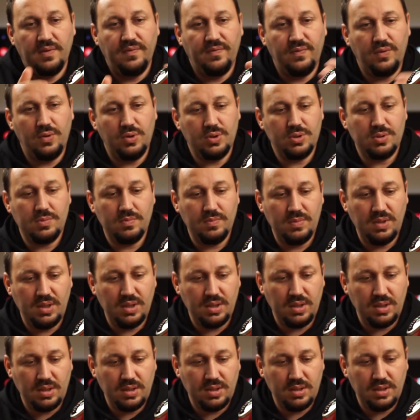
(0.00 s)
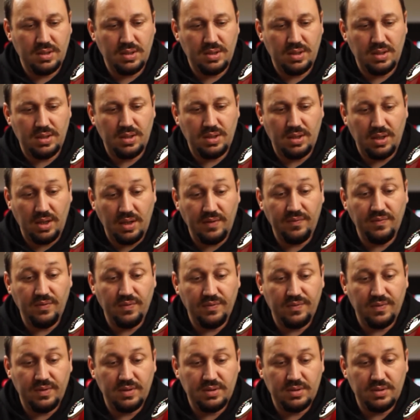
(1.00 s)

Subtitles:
first milk and half of